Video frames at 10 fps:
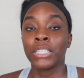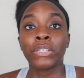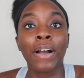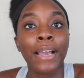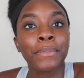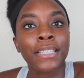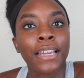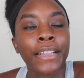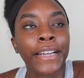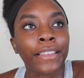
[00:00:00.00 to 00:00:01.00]
So I'm
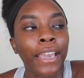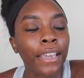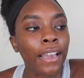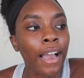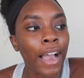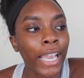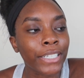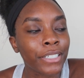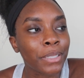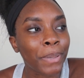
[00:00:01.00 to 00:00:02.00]
sitting there like,
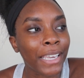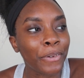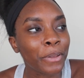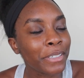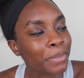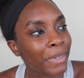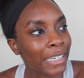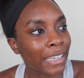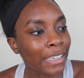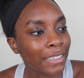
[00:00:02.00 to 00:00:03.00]
I just paid all this
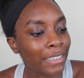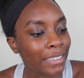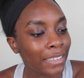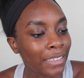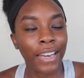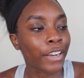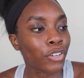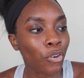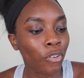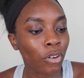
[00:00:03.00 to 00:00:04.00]
money and I
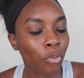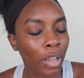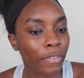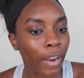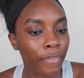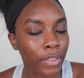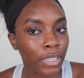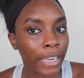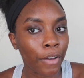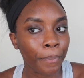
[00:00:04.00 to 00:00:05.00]
don't qualify for
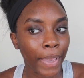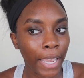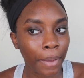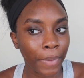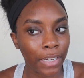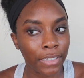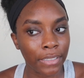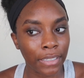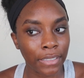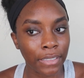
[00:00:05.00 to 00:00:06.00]
the down payment
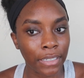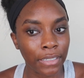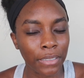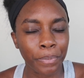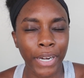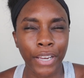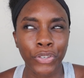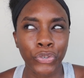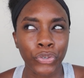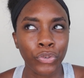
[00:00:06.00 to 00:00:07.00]
assistance, but
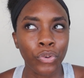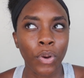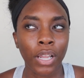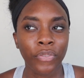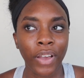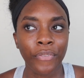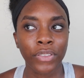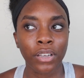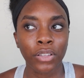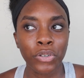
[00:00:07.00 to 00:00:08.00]
I do qualify
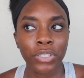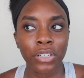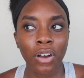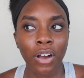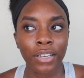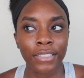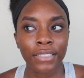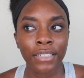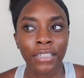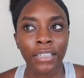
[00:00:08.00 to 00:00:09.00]
for the closing
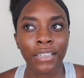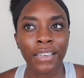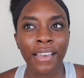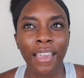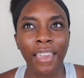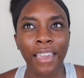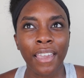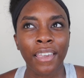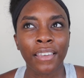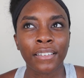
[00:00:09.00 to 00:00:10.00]
cost,
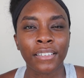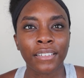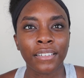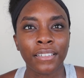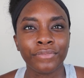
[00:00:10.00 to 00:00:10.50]
and